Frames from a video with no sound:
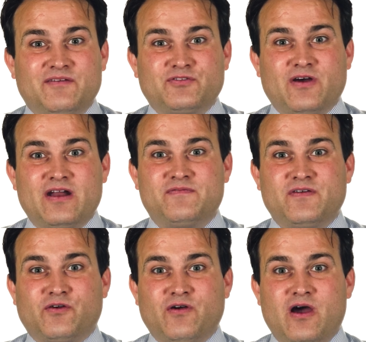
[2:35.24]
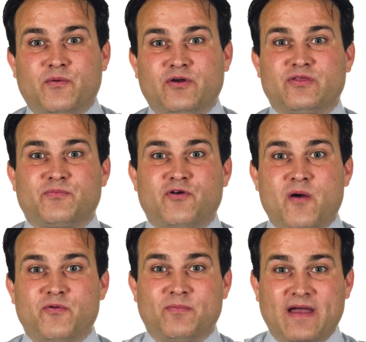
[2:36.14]
of trying to figure out what are the
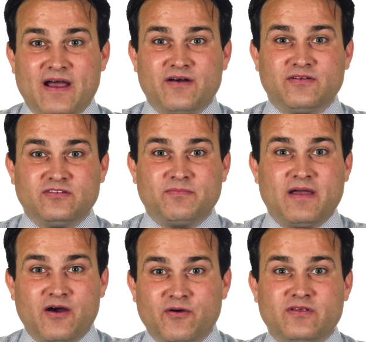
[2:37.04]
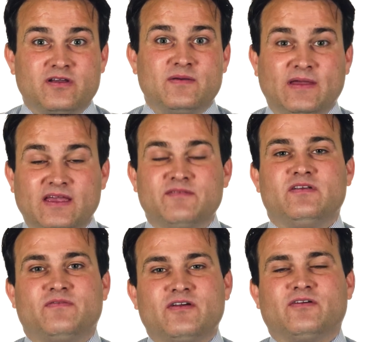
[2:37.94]
proper bounds of power that can be
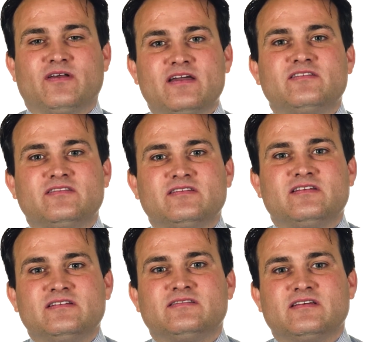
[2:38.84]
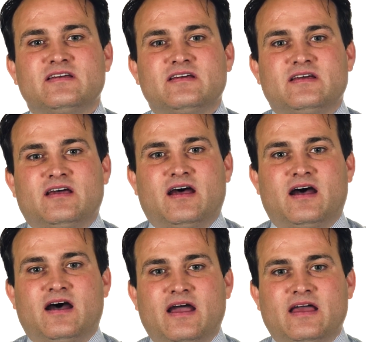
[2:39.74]
given to federal agencies.
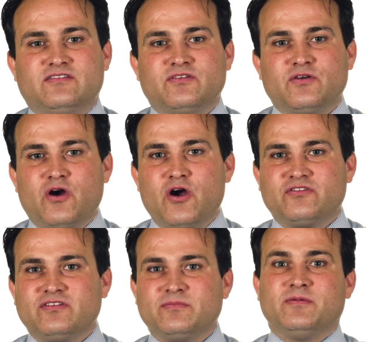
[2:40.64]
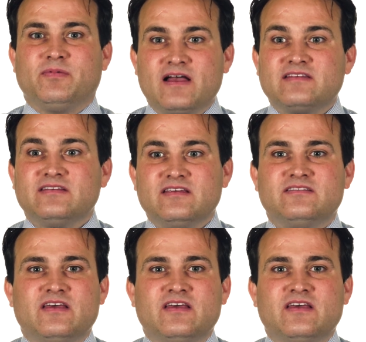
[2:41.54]
Uh, and so there are some complexities